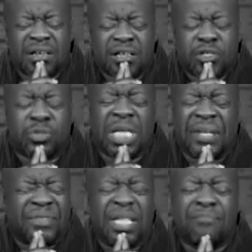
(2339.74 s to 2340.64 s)
You said,
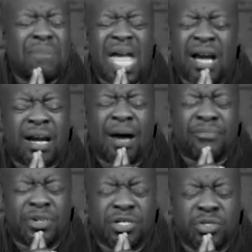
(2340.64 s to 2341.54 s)
if any man
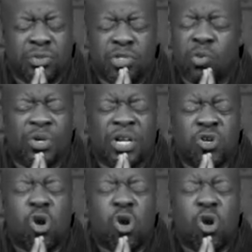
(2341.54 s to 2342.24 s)
come to you, you would in